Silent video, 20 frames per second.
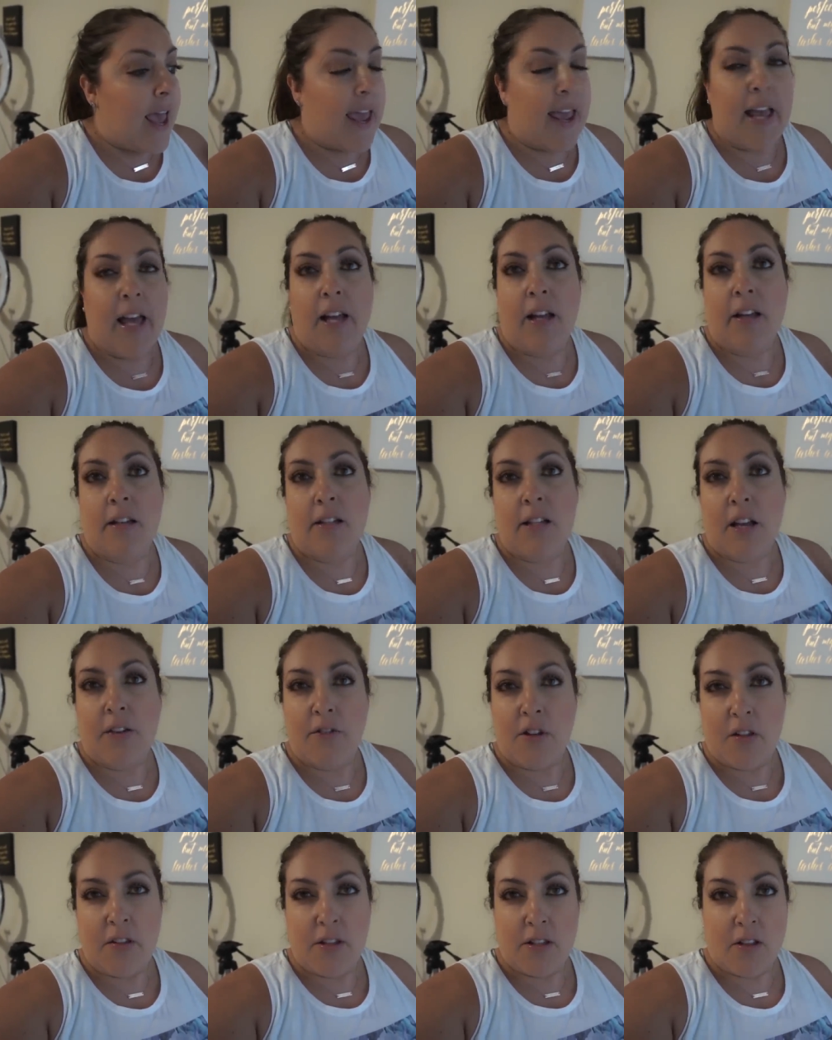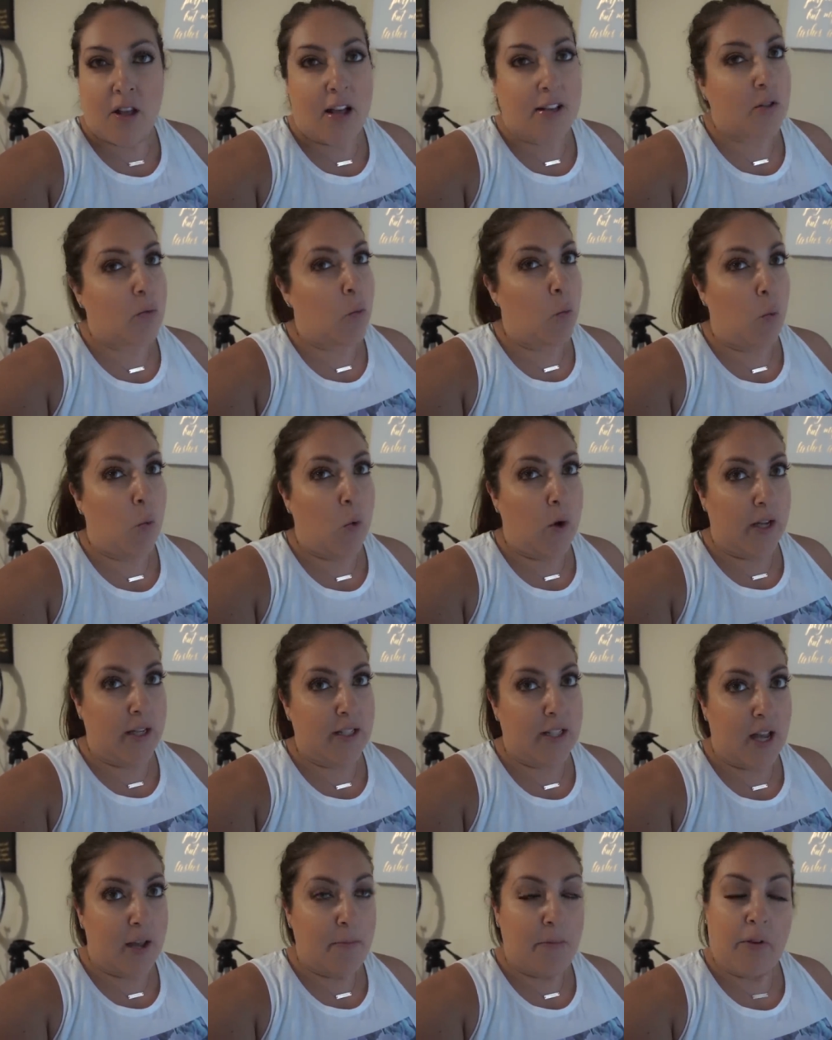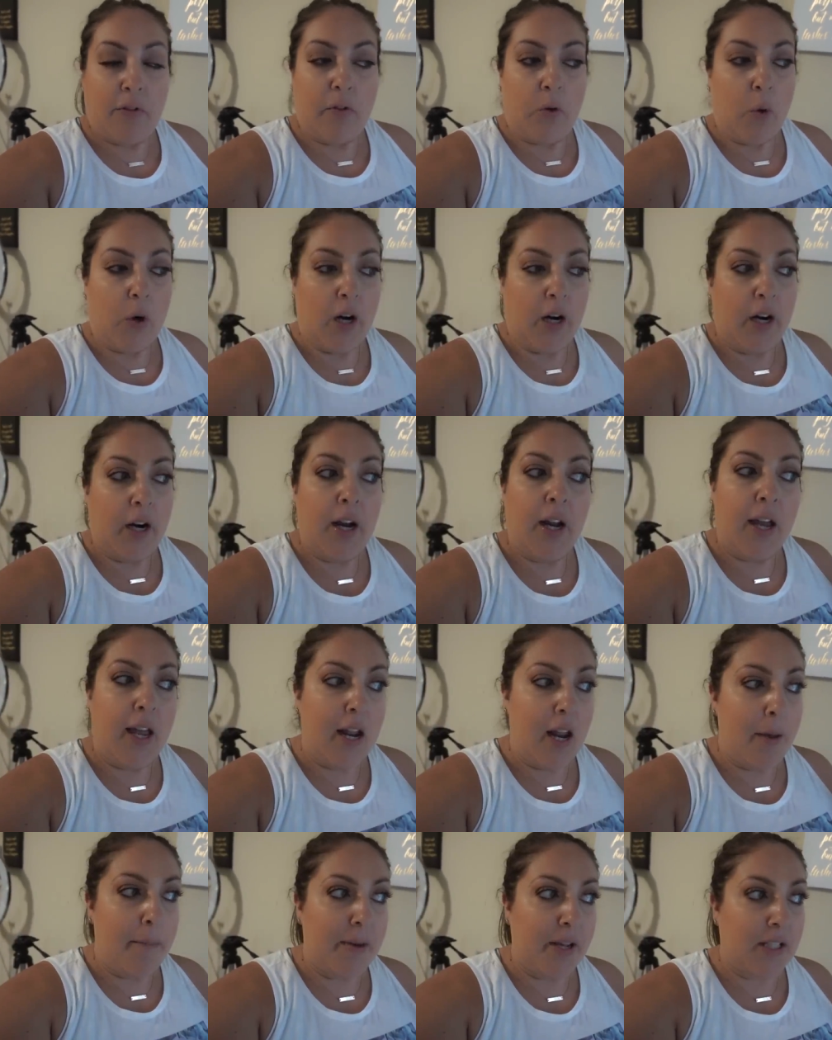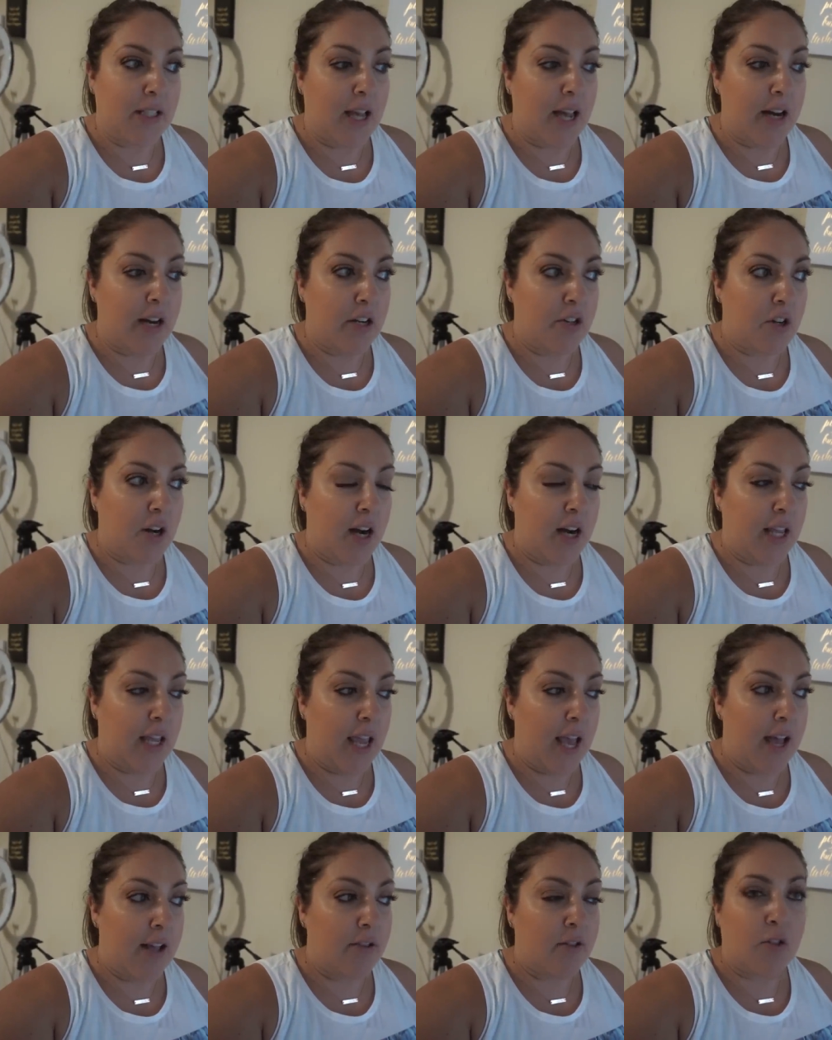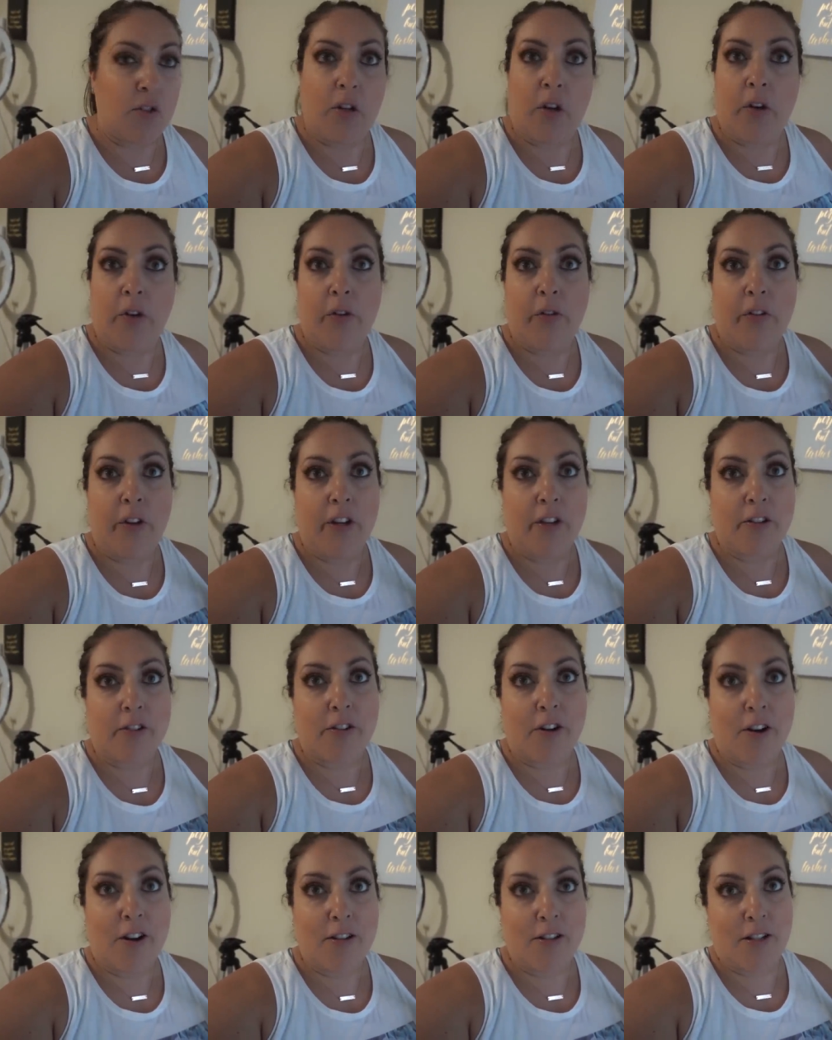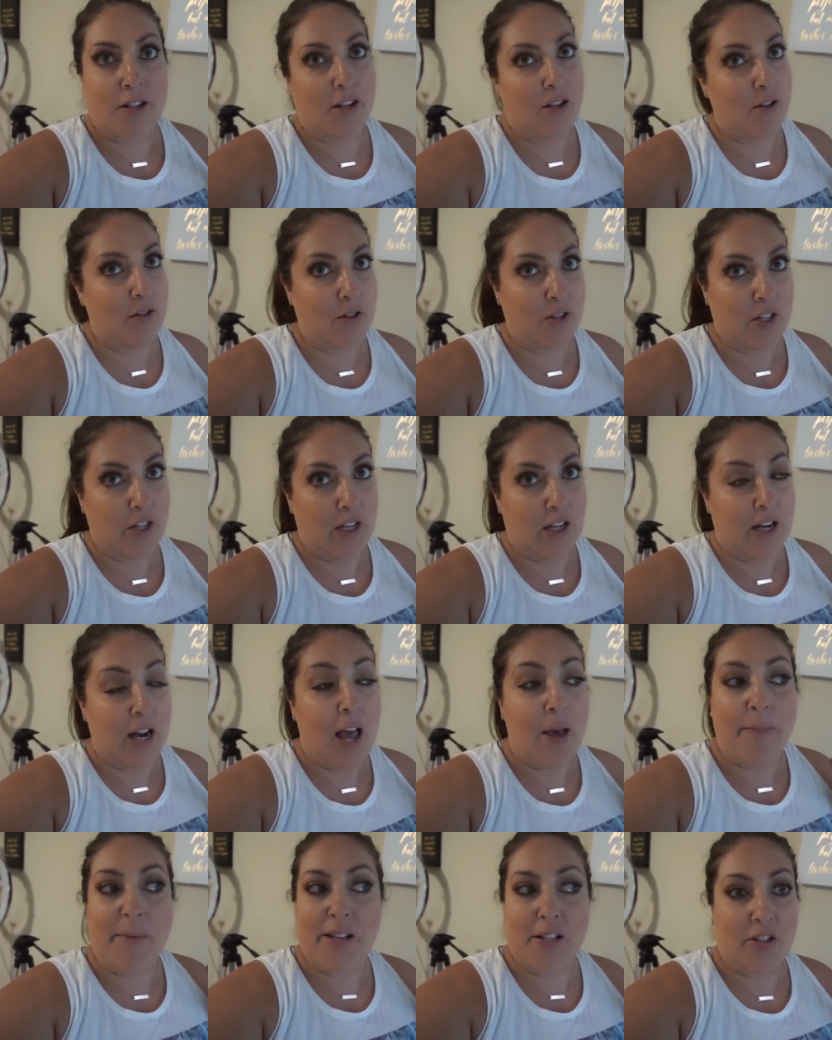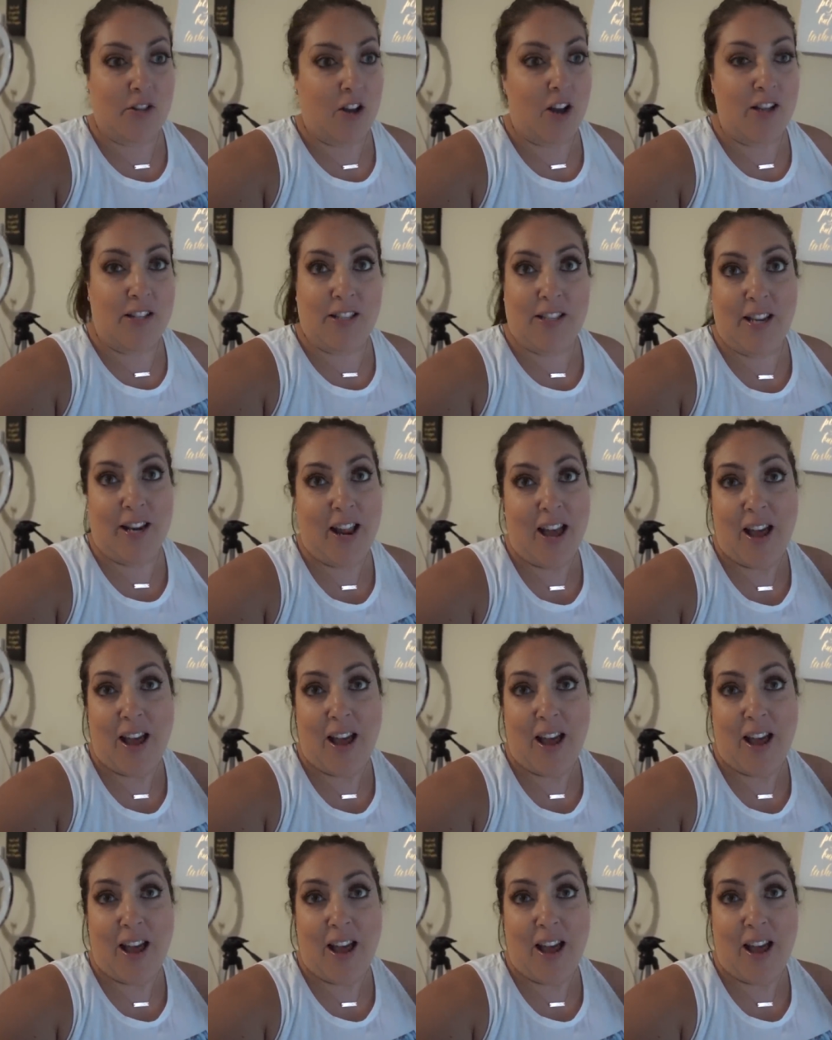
And I've done this class one time before and I'm excited to try it again. So fingers crossed it goes good. I'm exhausted.